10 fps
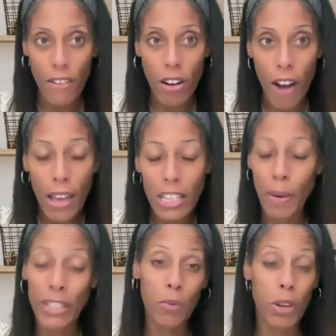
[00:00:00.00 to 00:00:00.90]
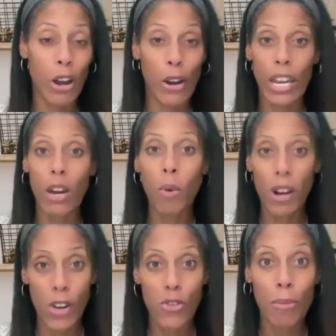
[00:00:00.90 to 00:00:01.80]
All right. Especially when you're earning
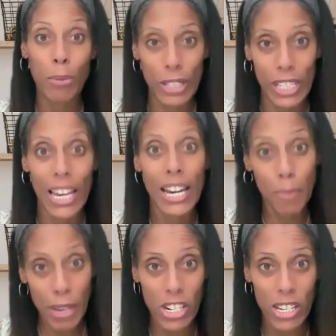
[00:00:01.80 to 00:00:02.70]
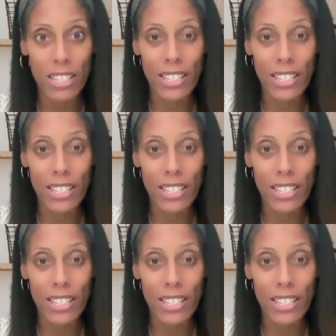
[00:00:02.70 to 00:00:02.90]
100% commissions.